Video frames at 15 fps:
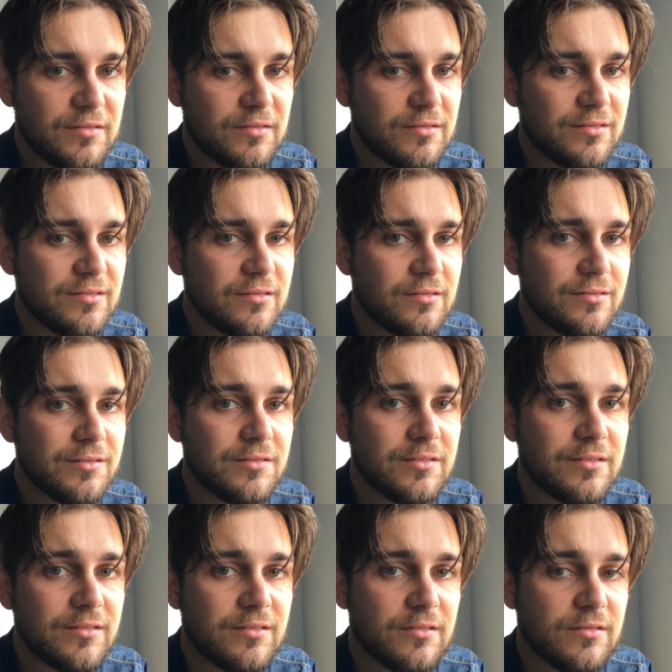
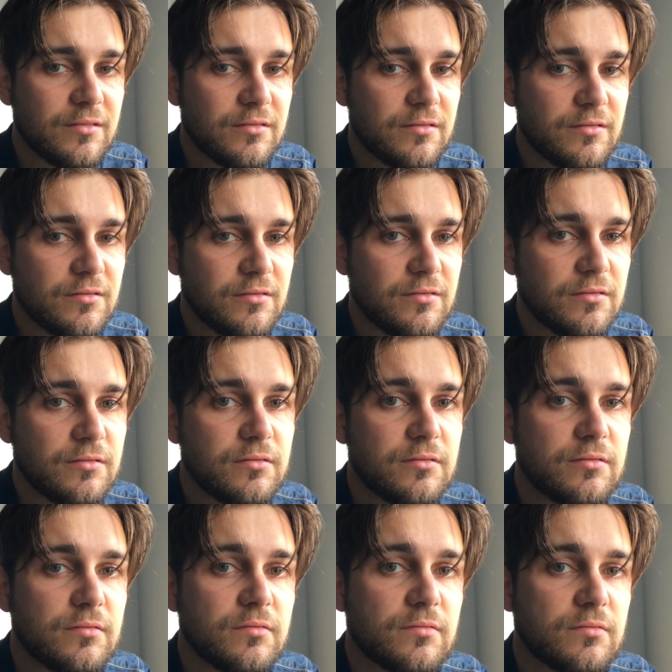
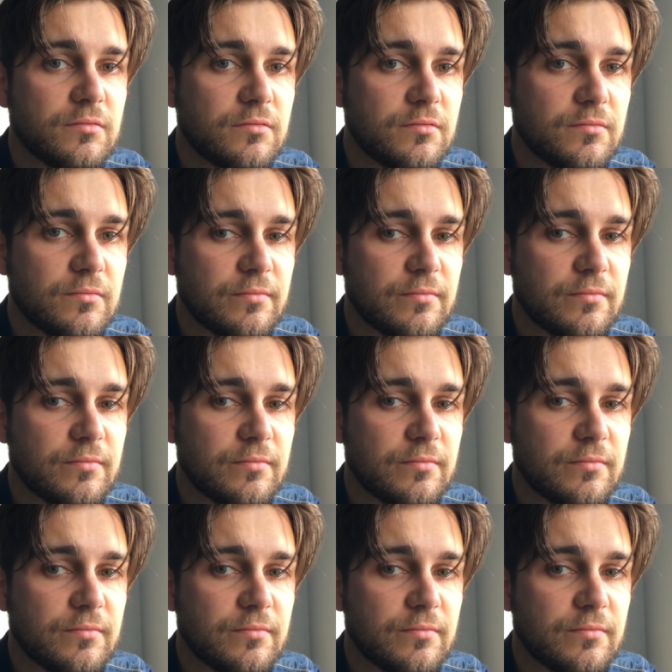(silence)